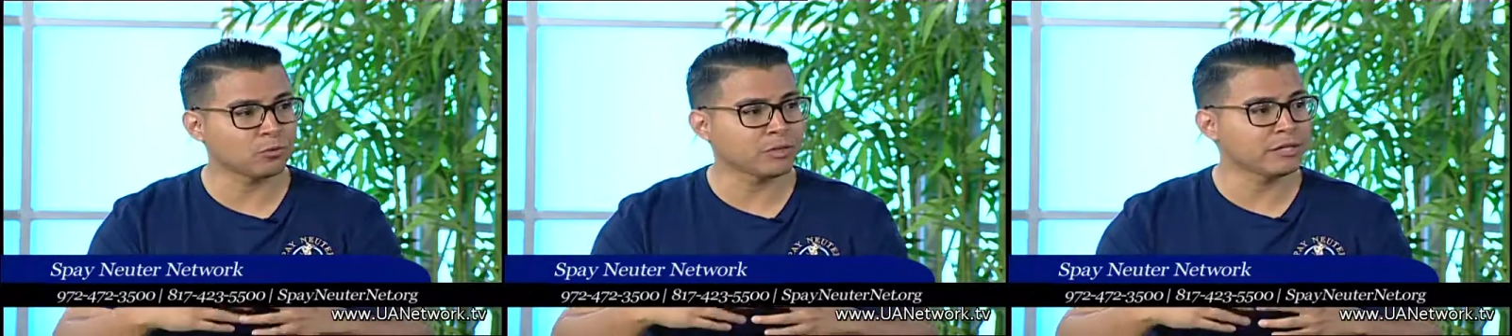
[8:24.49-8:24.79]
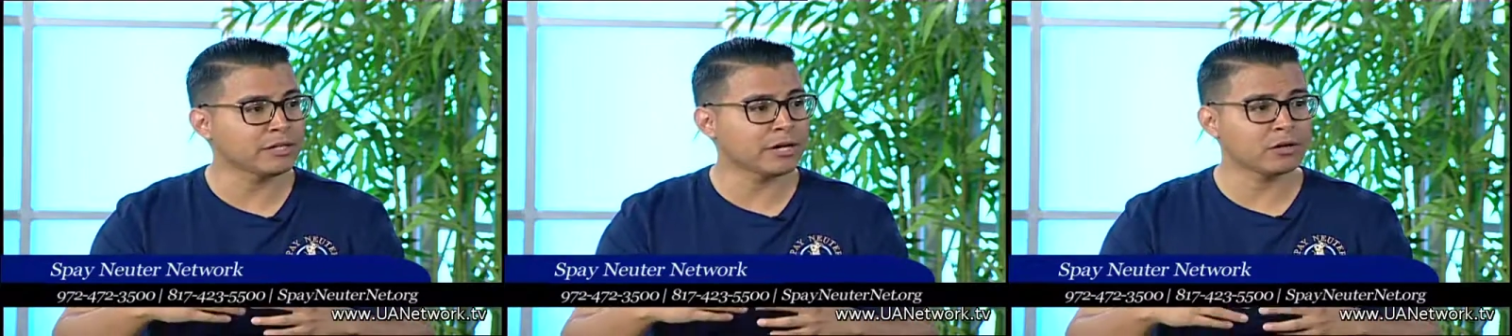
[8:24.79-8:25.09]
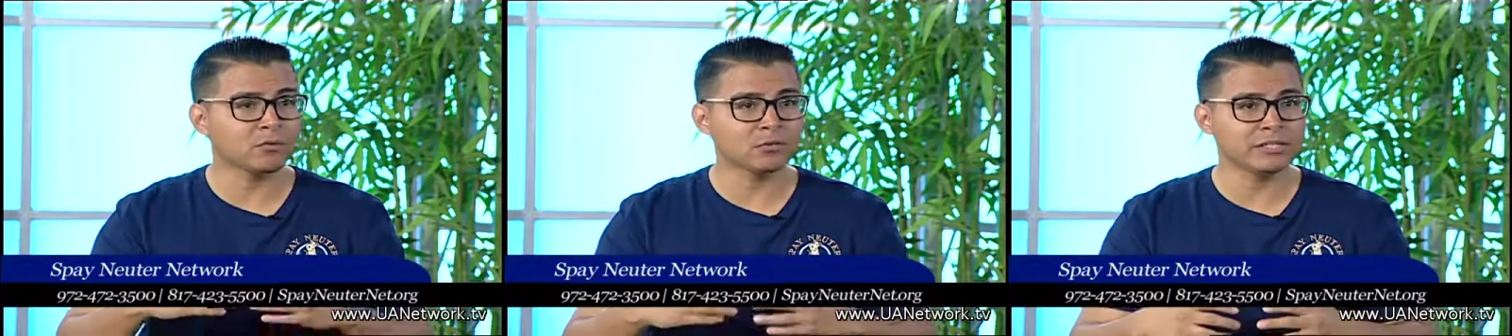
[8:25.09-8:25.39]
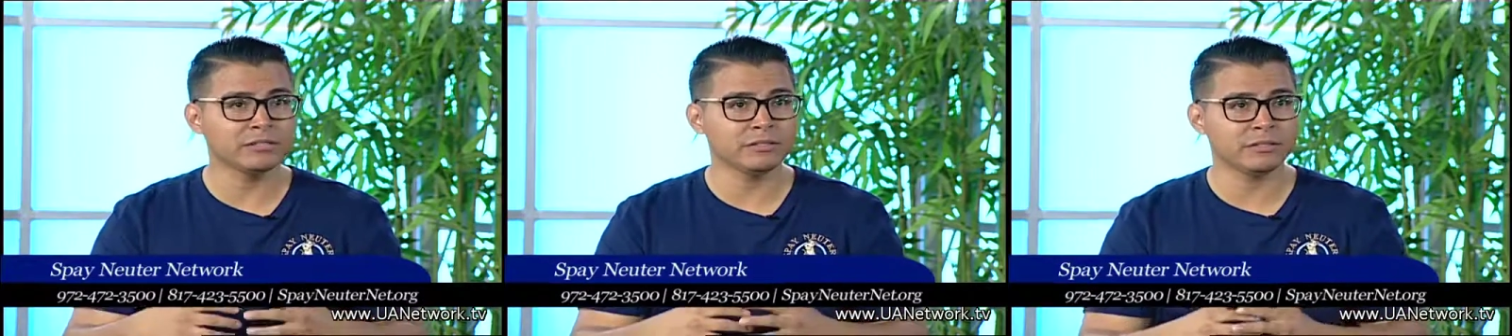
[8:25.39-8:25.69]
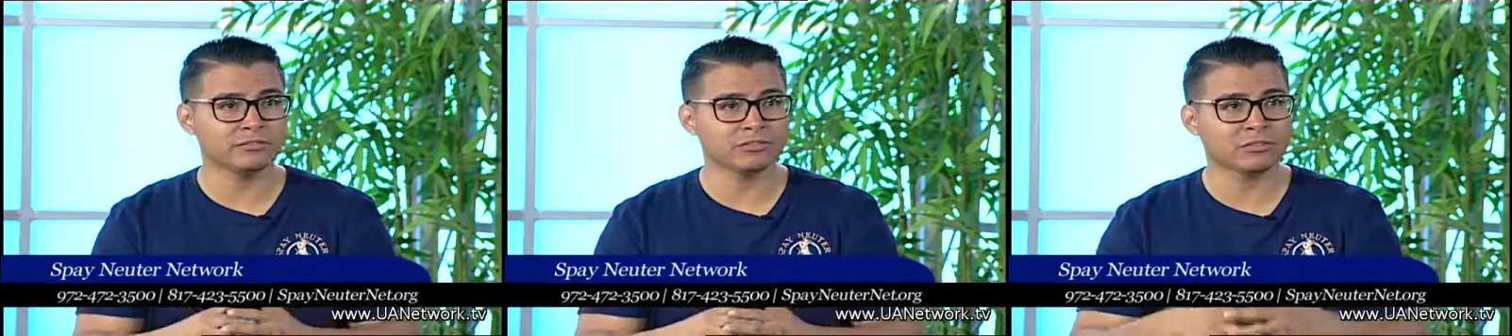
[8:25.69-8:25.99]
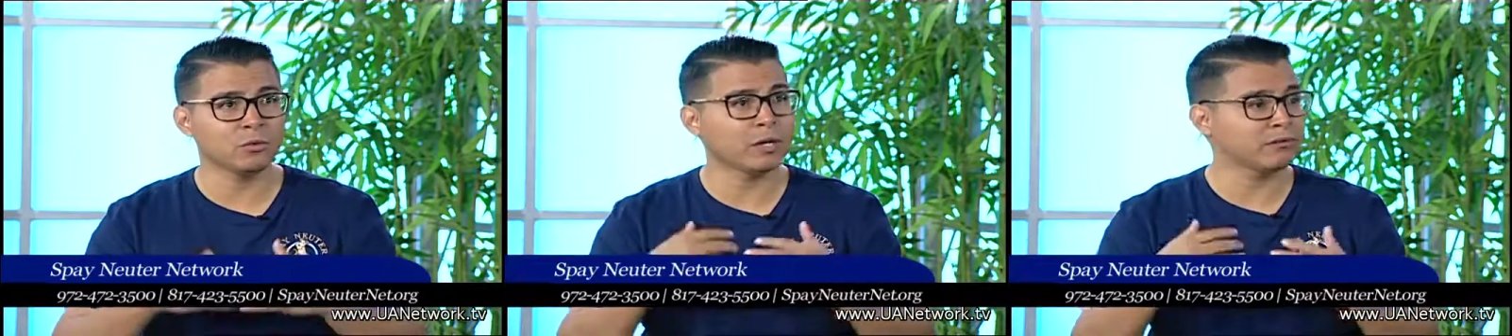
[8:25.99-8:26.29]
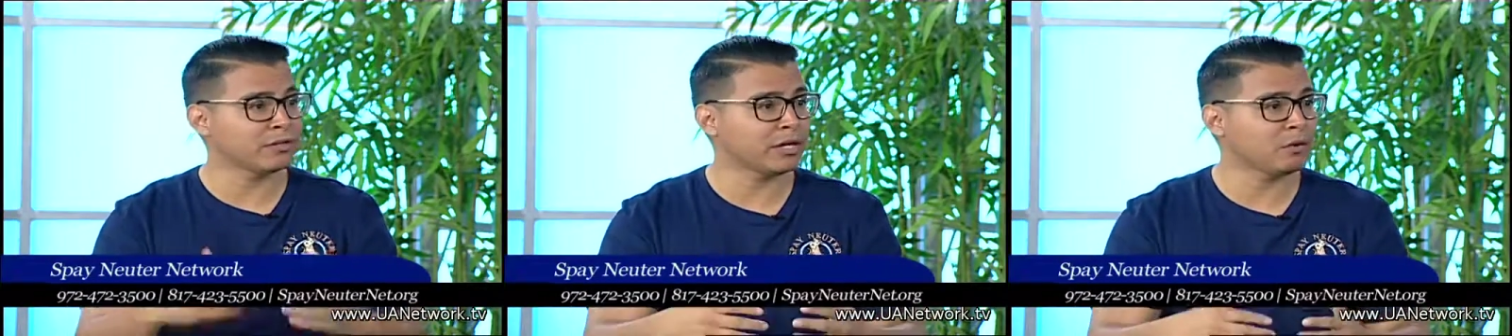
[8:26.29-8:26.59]
we not only just go out
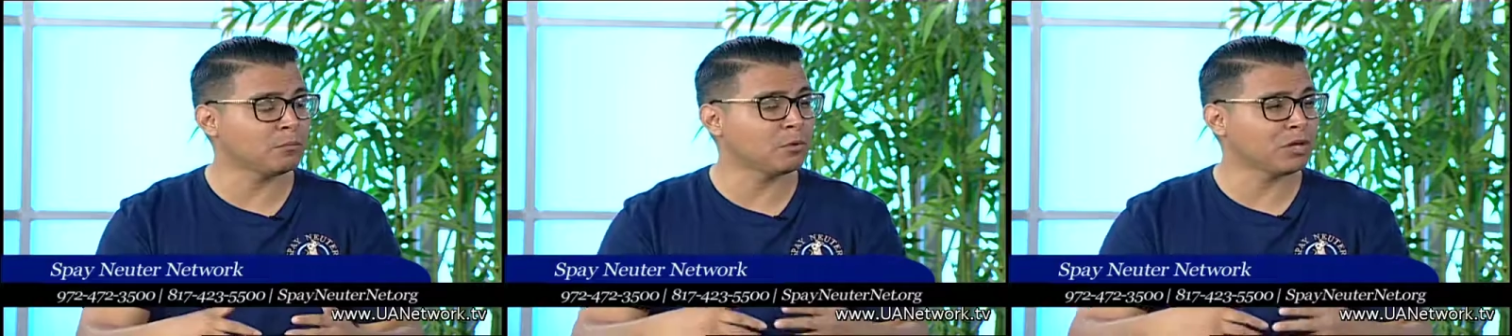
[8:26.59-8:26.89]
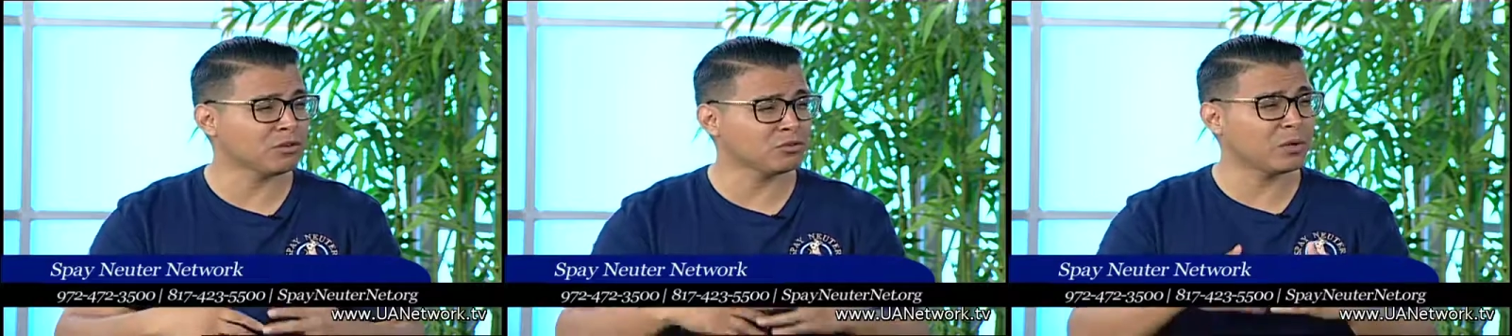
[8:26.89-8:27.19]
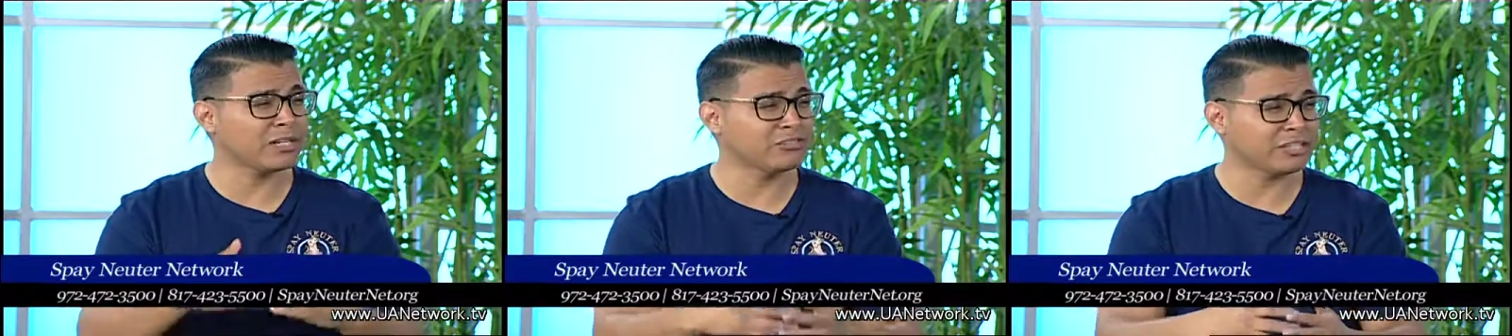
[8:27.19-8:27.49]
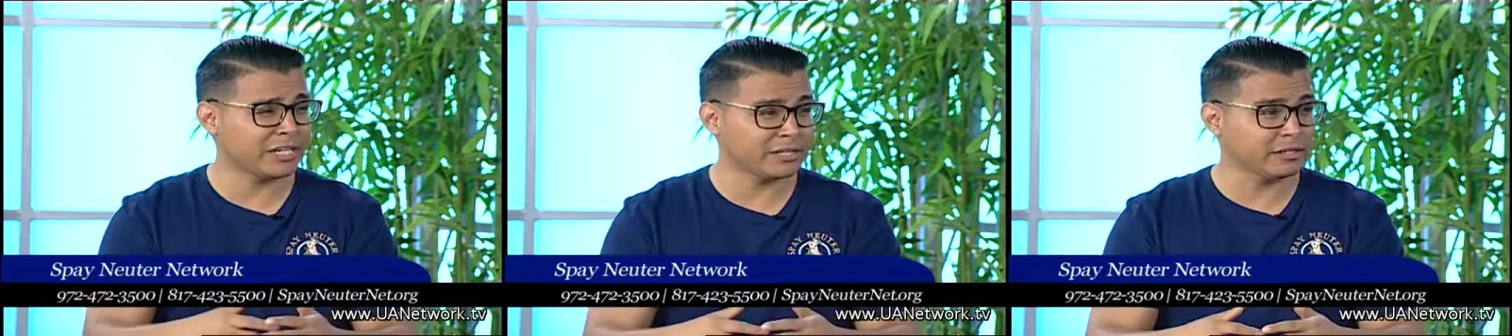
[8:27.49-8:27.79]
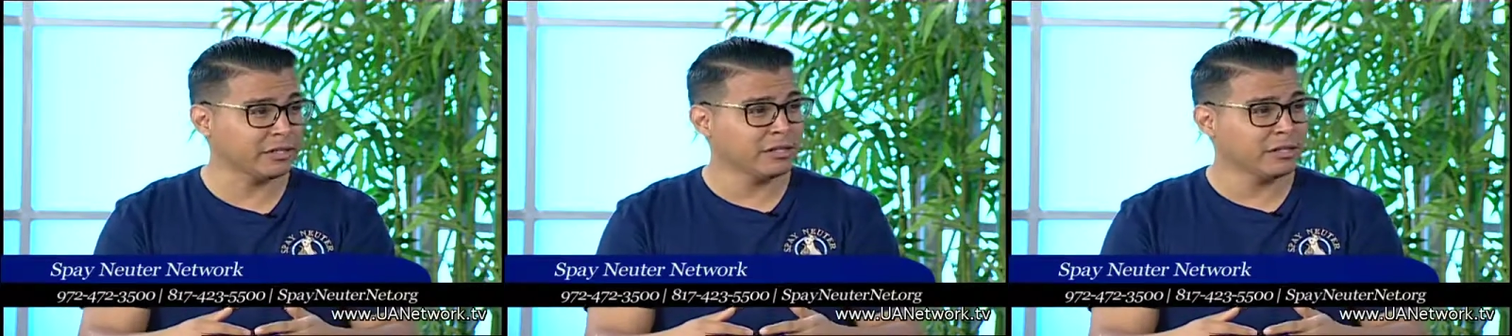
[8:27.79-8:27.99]
and help, but we also educate.